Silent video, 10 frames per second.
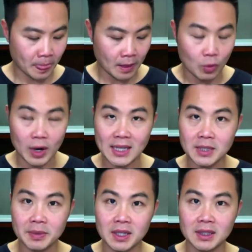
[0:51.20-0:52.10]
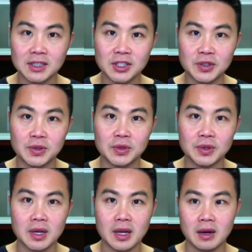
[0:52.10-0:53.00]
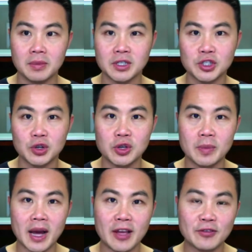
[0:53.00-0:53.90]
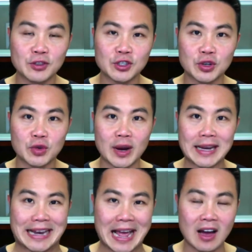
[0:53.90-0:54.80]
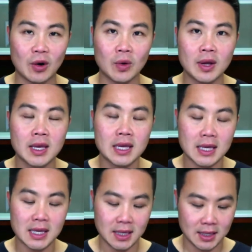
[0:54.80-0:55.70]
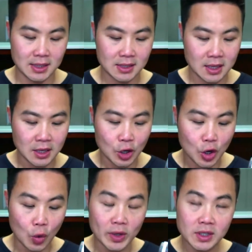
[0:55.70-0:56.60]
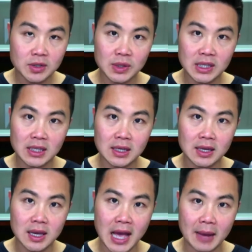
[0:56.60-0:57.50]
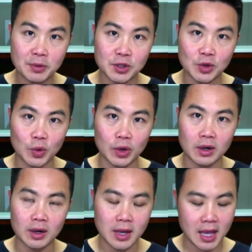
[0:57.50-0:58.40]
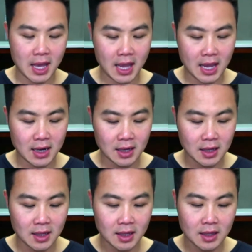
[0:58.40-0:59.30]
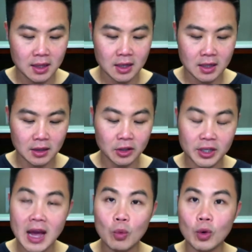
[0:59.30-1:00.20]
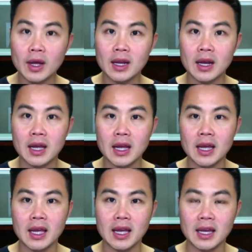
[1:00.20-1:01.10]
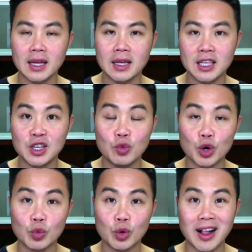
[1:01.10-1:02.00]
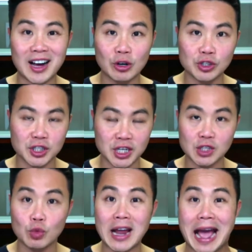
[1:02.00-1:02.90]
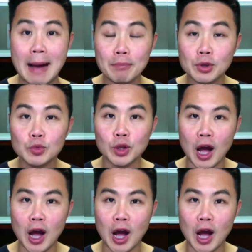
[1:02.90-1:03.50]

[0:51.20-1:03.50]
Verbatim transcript: what I typically do, and I'm going to show you my iPhone screen right now, is go into the App Store and look at what a keyword will auto-suggest, what Apple will